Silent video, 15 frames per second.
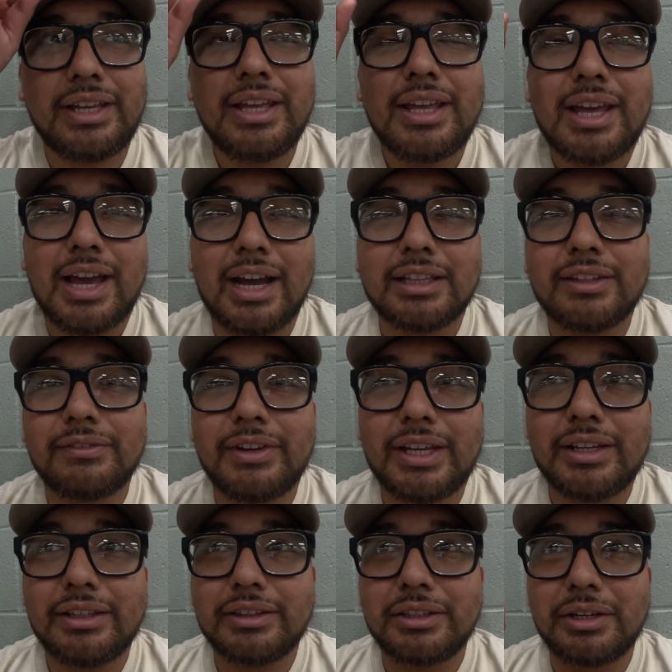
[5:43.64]

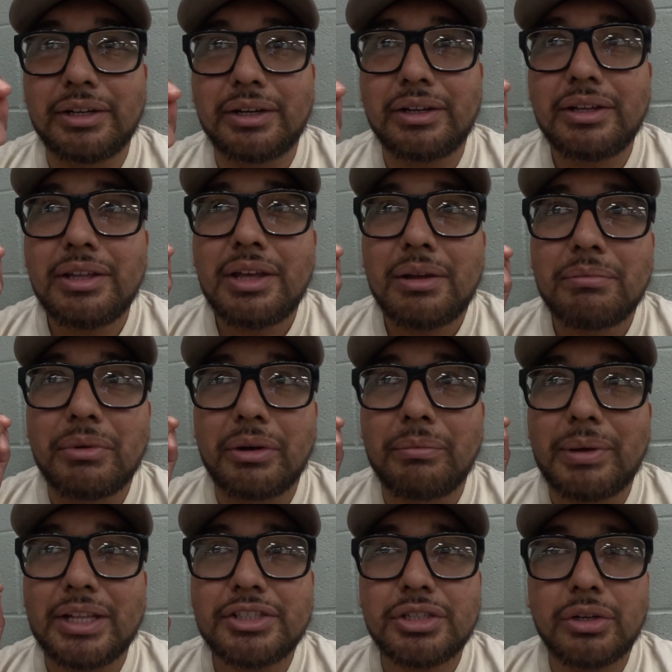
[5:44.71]
activated the
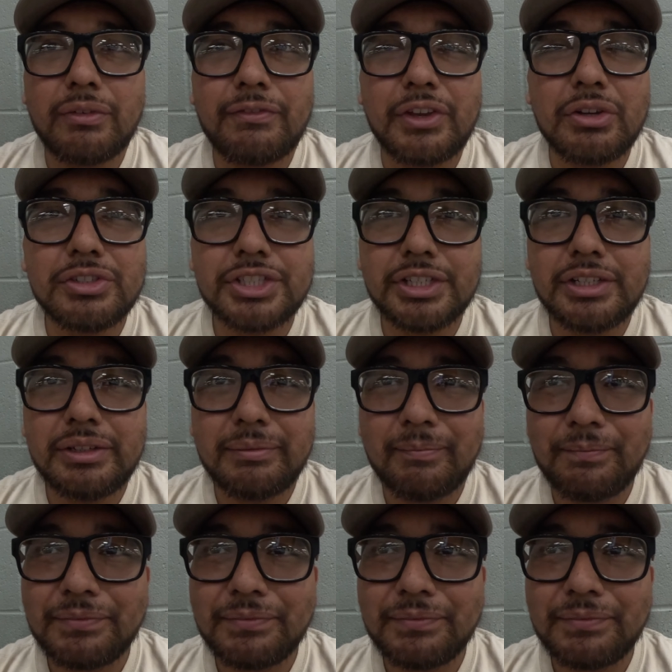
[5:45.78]
memento fusion,